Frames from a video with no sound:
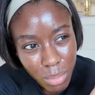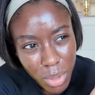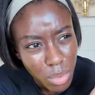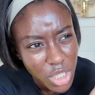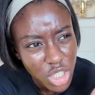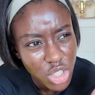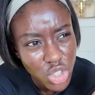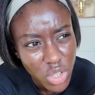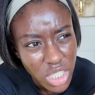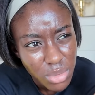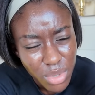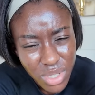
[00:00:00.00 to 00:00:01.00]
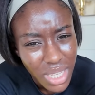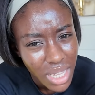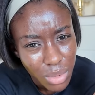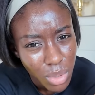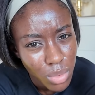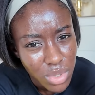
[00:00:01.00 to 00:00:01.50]
but which is strange because the
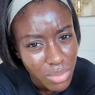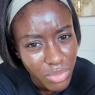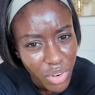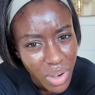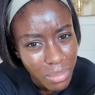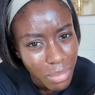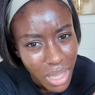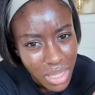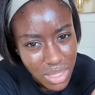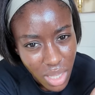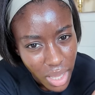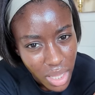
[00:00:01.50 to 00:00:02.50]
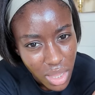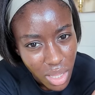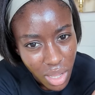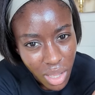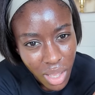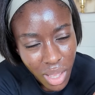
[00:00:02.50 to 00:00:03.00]
other one wasn't very matte either.
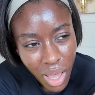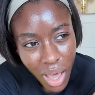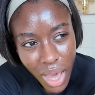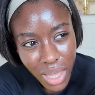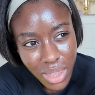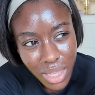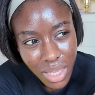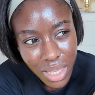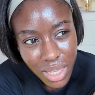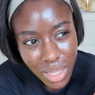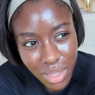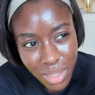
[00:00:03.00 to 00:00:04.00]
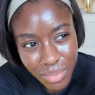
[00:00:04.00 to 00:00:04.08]
I think,